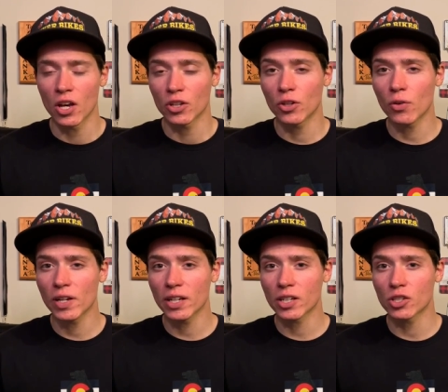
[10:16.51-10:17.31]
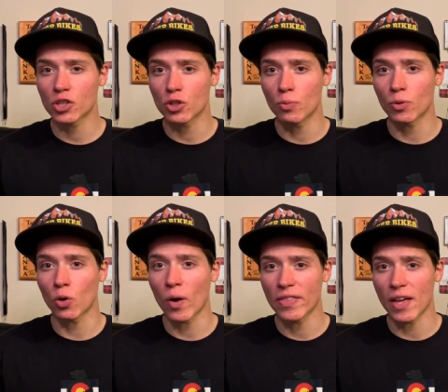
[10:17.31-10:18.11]
You don't need to consume
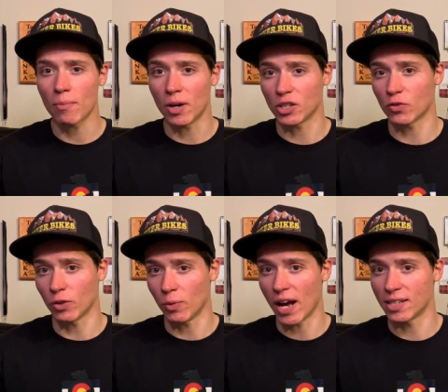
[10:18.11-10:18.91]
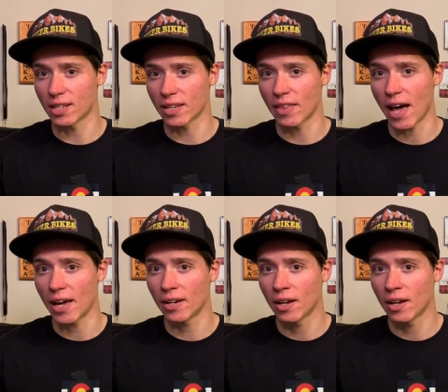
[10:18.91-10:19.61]
quite that much for rides like that.